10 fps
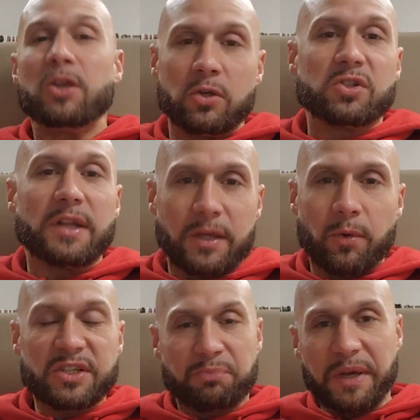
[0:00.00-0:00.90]
Usually,
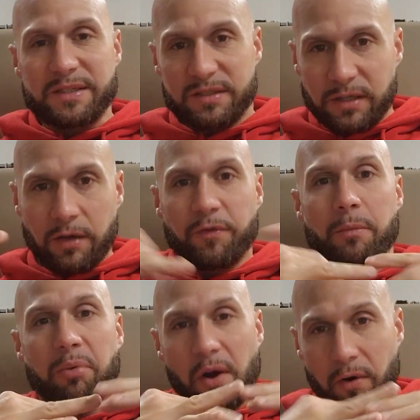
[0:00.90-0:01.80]
USPS is good
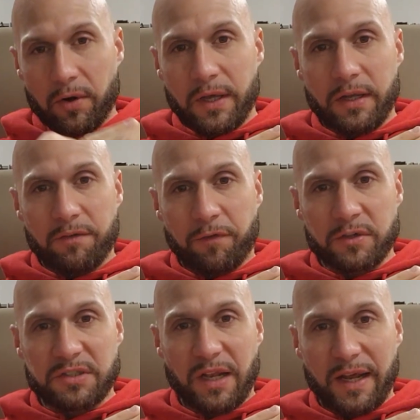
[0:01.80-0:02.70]
for the priority and the
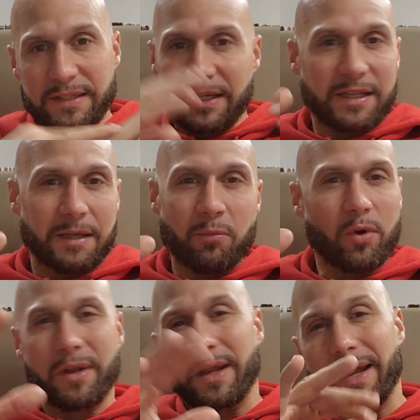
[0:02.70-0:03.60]
first class. Anything
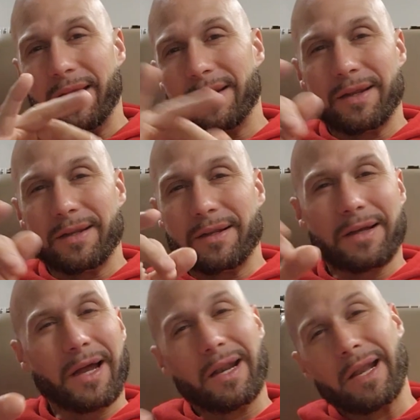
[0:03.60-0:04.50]
more than that, it,
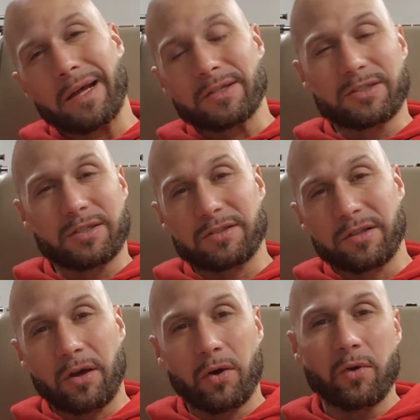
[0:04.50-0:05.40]
it kind of like it's a
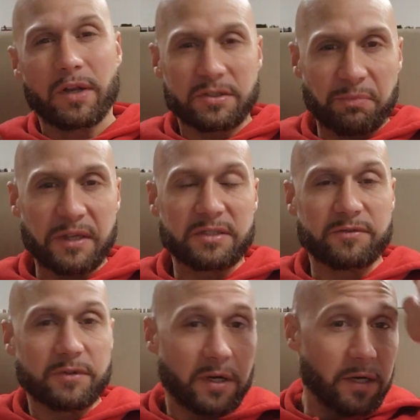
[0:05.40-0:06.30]
slow and
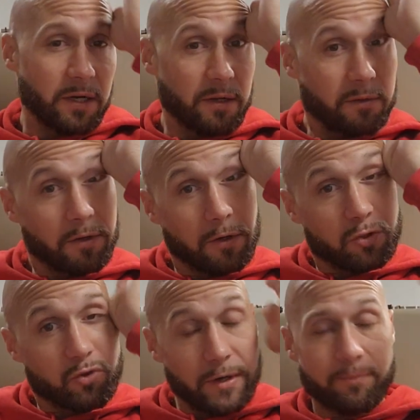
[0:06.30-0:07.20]
expensive, uh, you
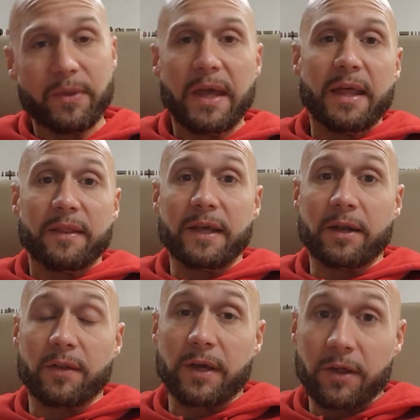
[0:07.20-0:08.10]
know, trip.
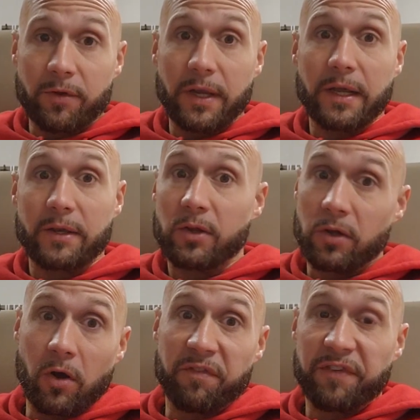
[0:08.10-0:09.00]
Then on the other hand, you
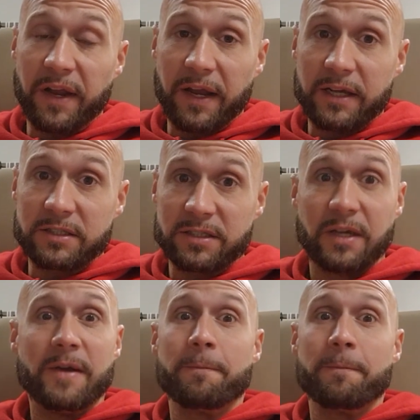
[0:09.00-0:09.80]
can go FedEx.